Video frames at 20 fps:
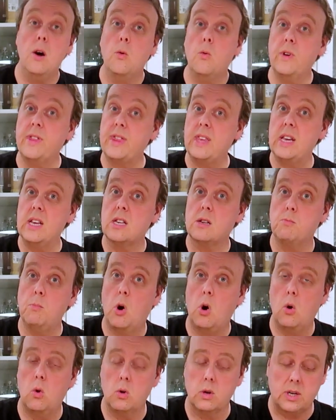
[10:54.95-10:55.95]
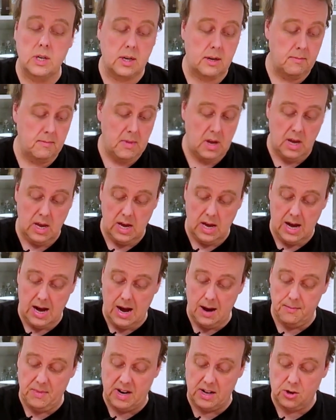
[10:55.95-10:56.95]
With these molds,
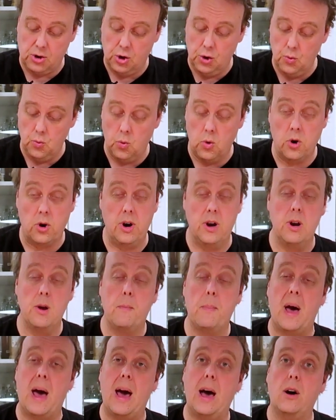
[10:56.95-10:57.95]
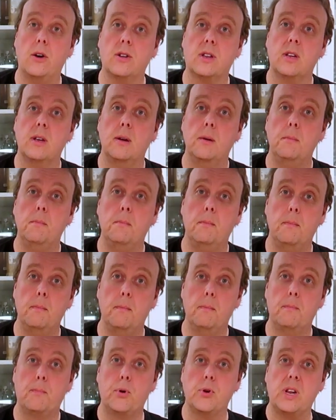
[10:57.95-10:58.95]
I'm not too worried about
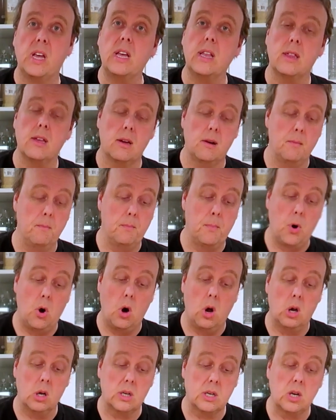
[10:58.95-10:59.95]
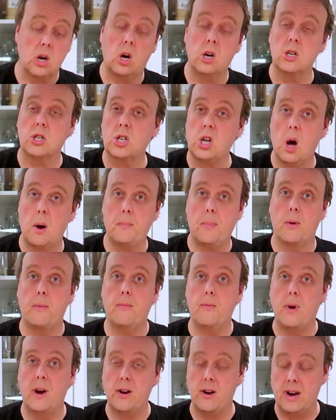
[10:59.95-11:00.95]
putting the balls on top
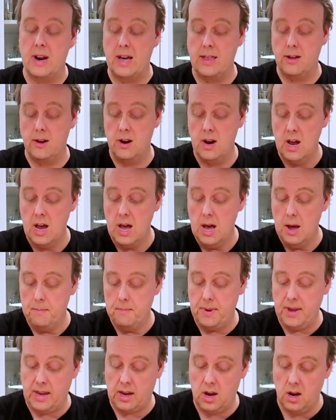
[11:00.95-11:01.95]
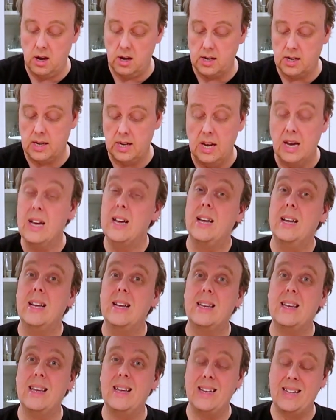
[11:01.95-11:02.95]
of one another because
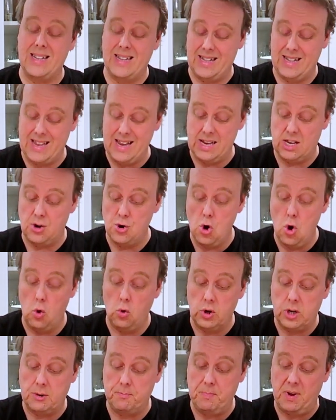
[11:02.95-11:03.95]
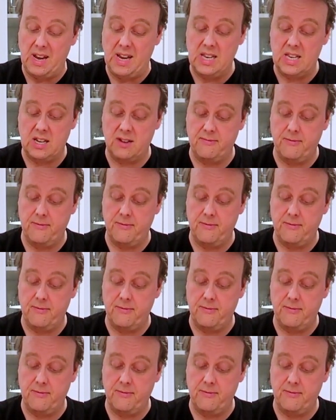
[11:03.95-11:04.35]
there's no space